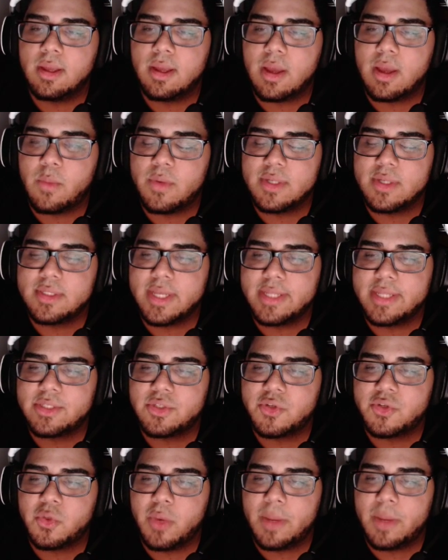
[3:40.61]
want to say it's
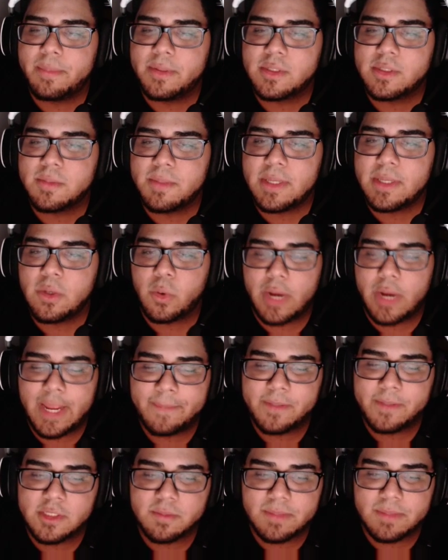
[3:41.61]
2A plus B or A
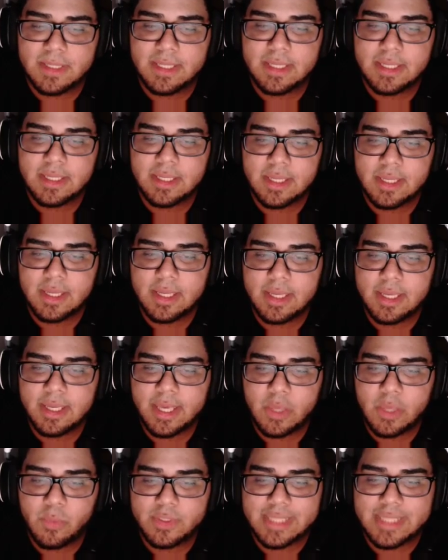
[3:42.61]
plus B.
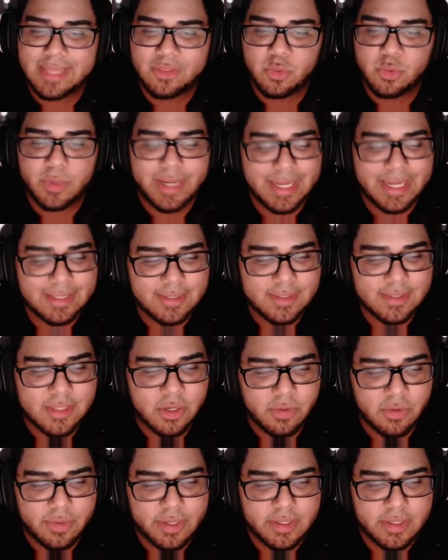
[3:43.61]
It was a 3-hit
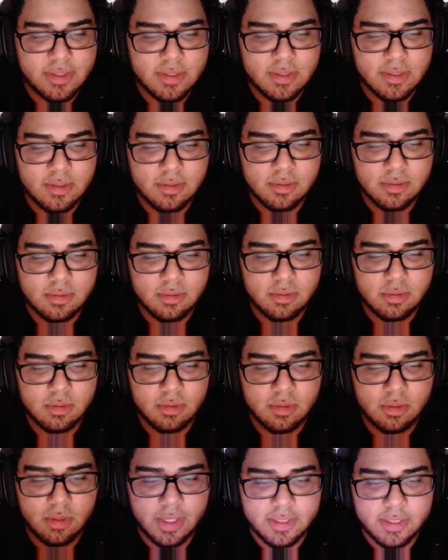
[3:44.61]
series
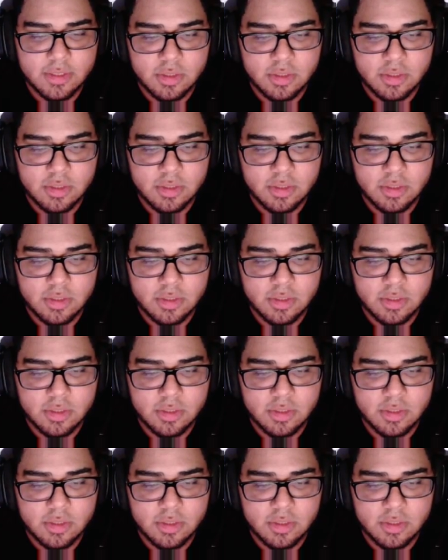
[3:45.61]
in